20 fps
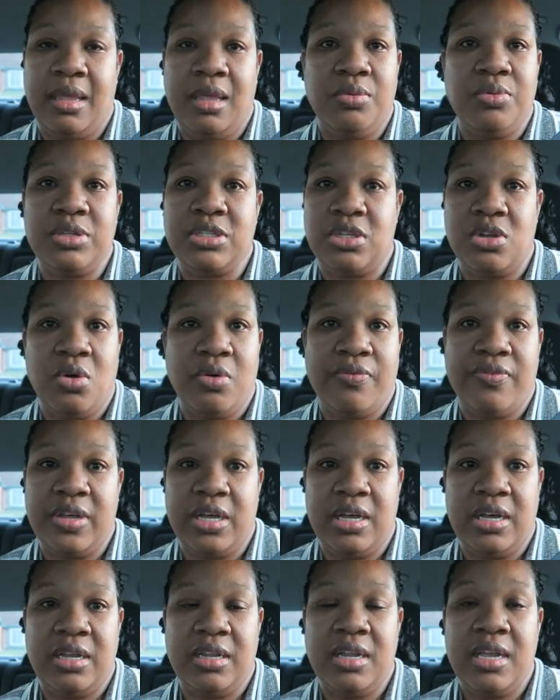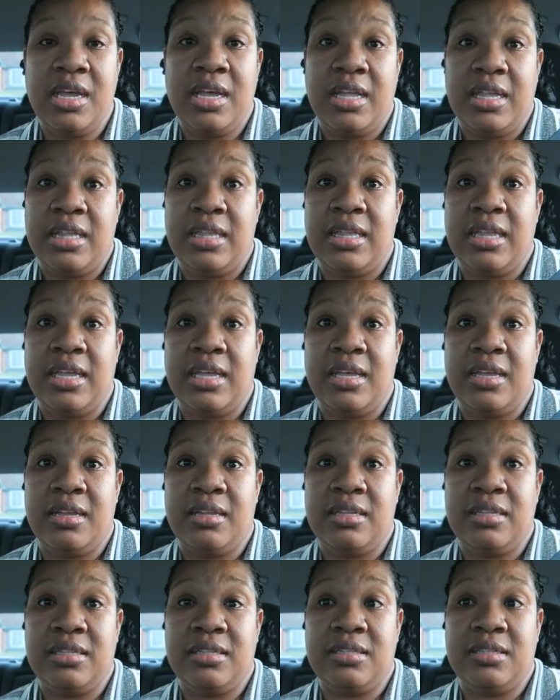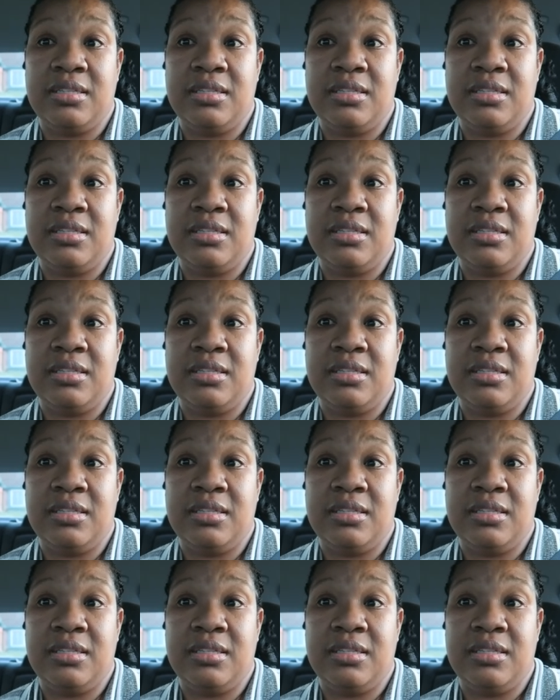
It was no fun. The